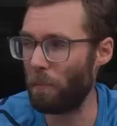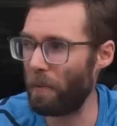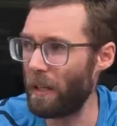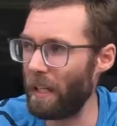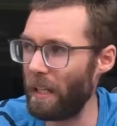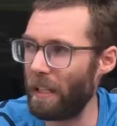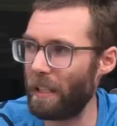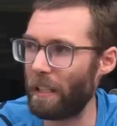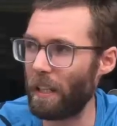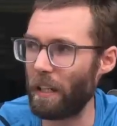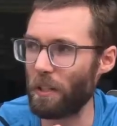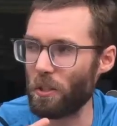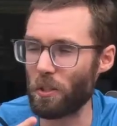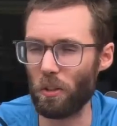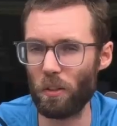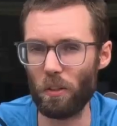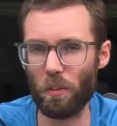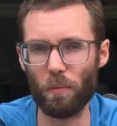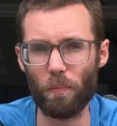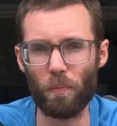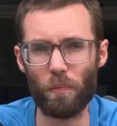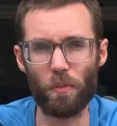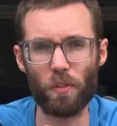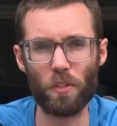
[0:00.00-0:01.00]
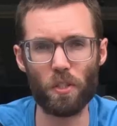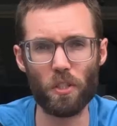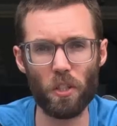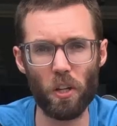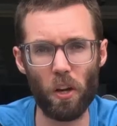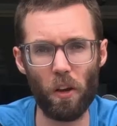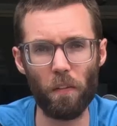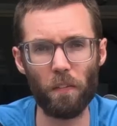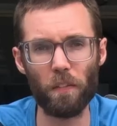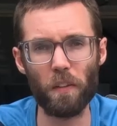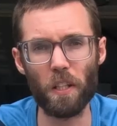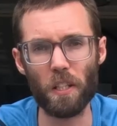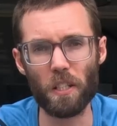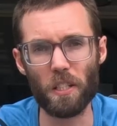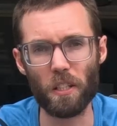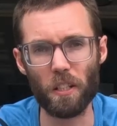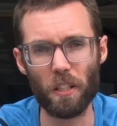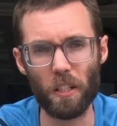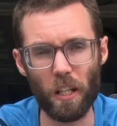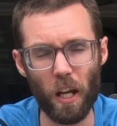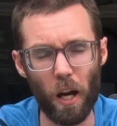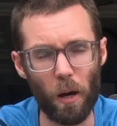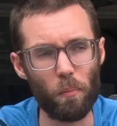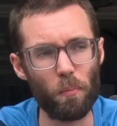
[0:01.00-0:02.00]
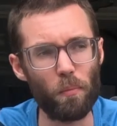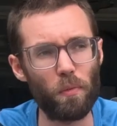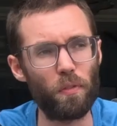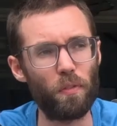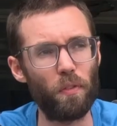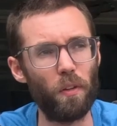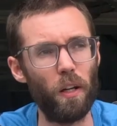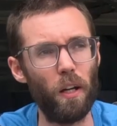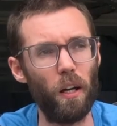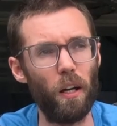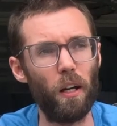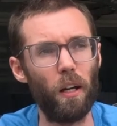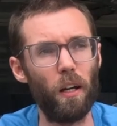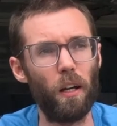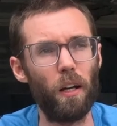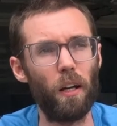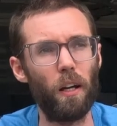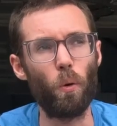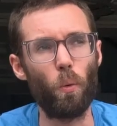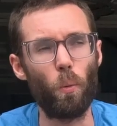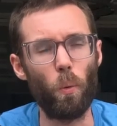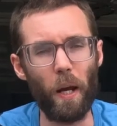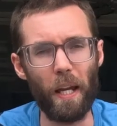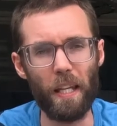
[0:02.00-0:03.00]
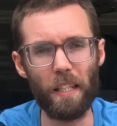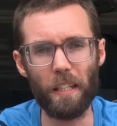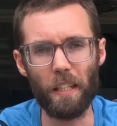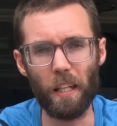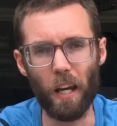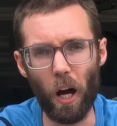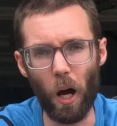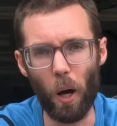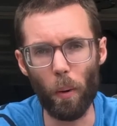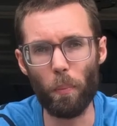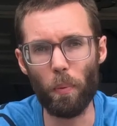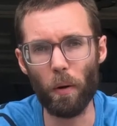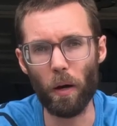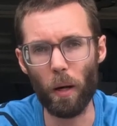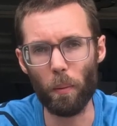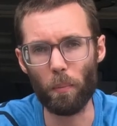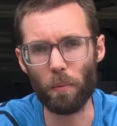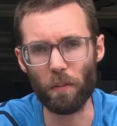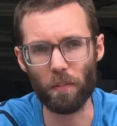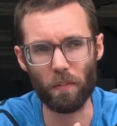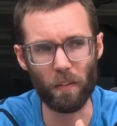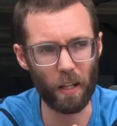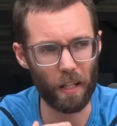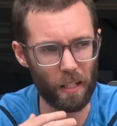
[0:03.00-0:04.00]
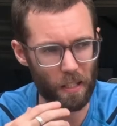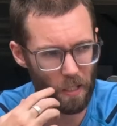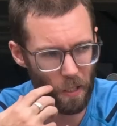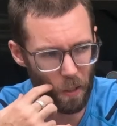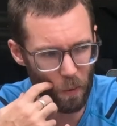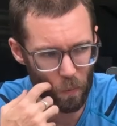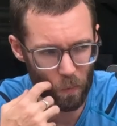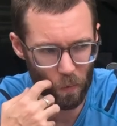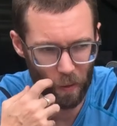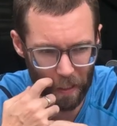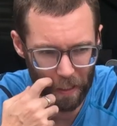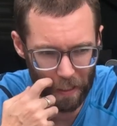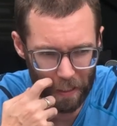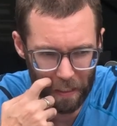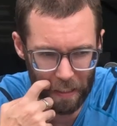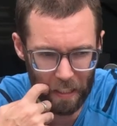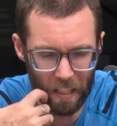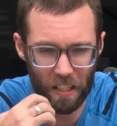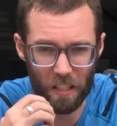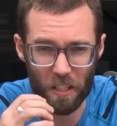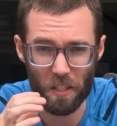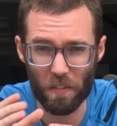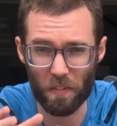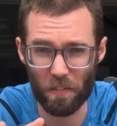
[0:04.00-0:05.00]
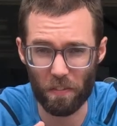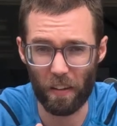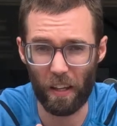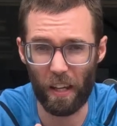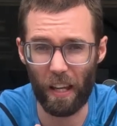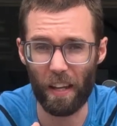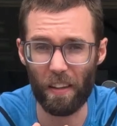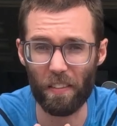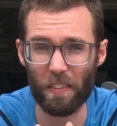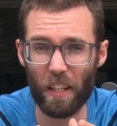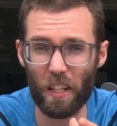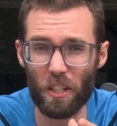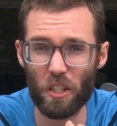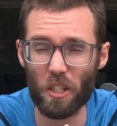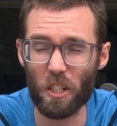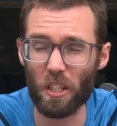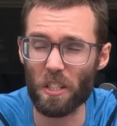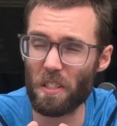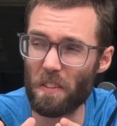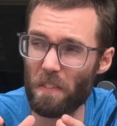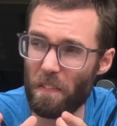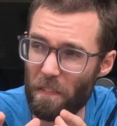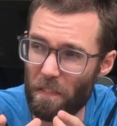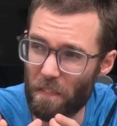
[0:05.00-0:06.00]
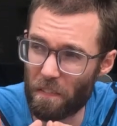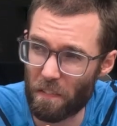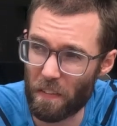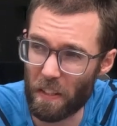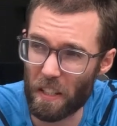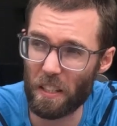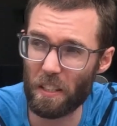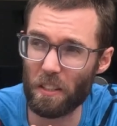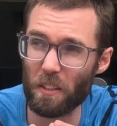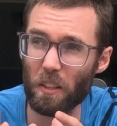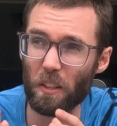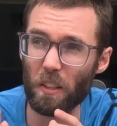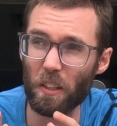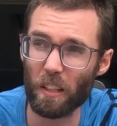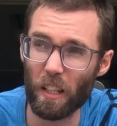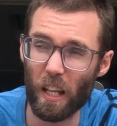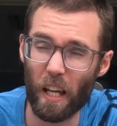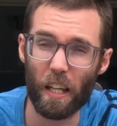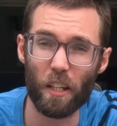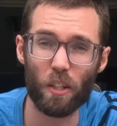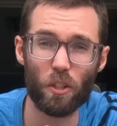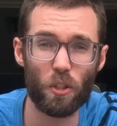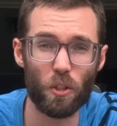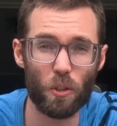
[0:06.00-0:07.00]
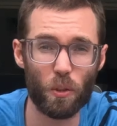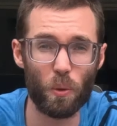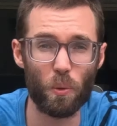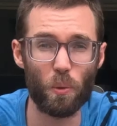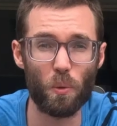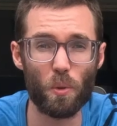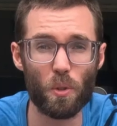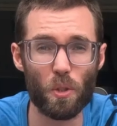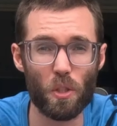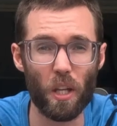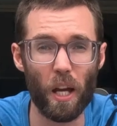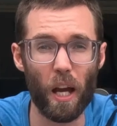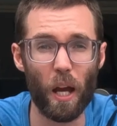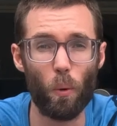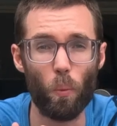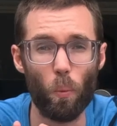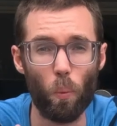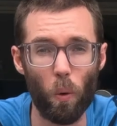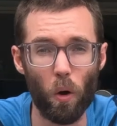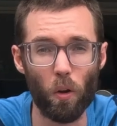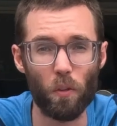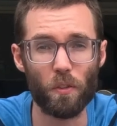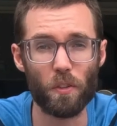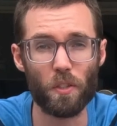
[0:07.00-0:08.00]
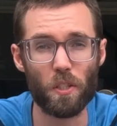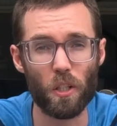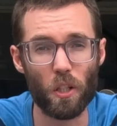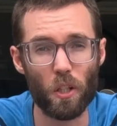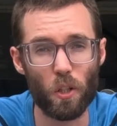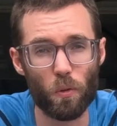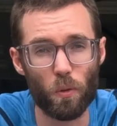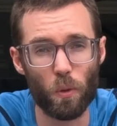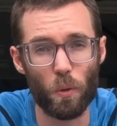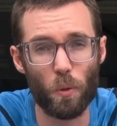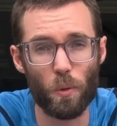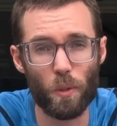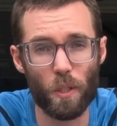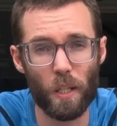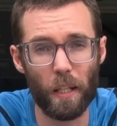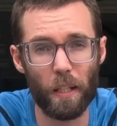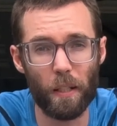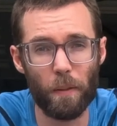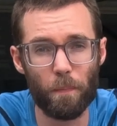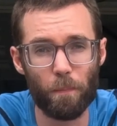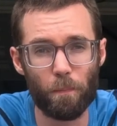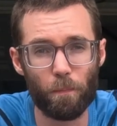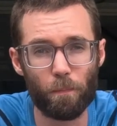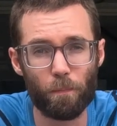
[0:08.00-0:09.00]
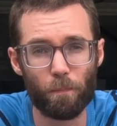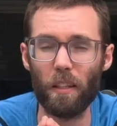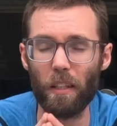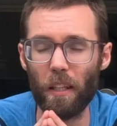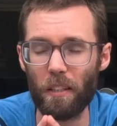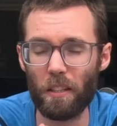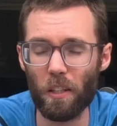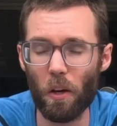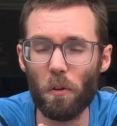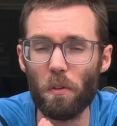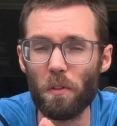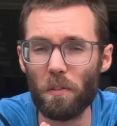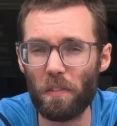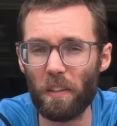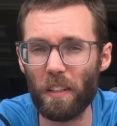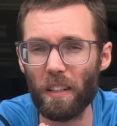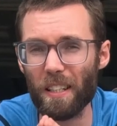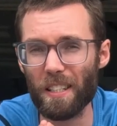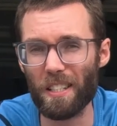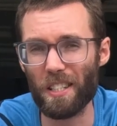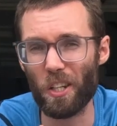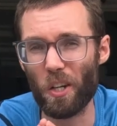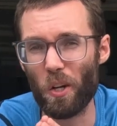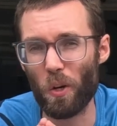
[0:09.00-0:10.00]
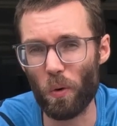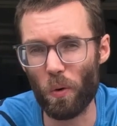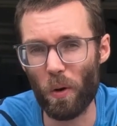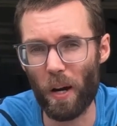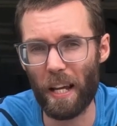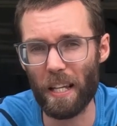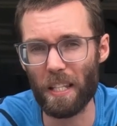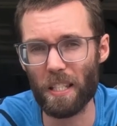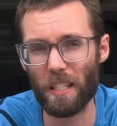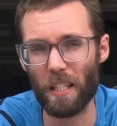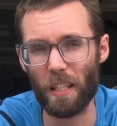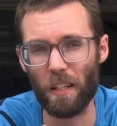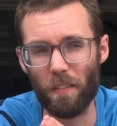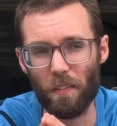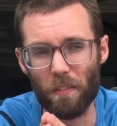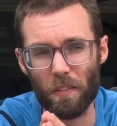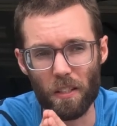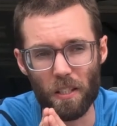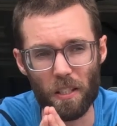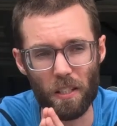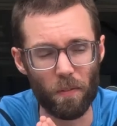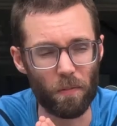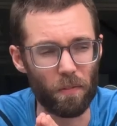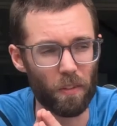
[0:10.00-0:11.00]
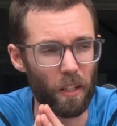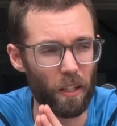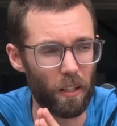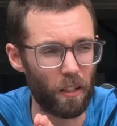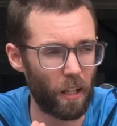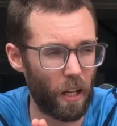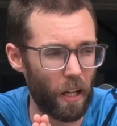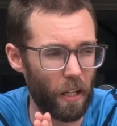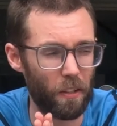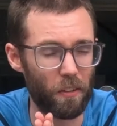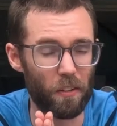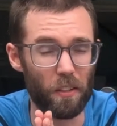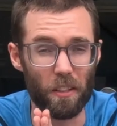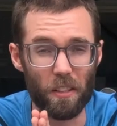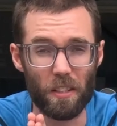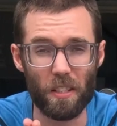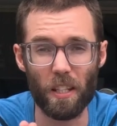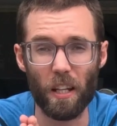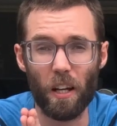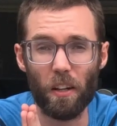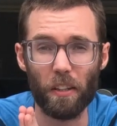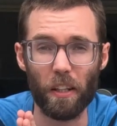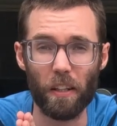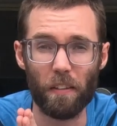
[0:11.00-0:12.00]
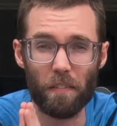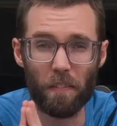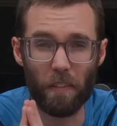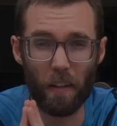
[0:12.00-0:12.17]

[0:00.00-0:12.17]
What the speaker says: me, that sort of softness and comfort, the way the upper provides that really nice fit, they just feel like shoes that I want to cruise in. They don't feel as aggressive as something like the Li-Ning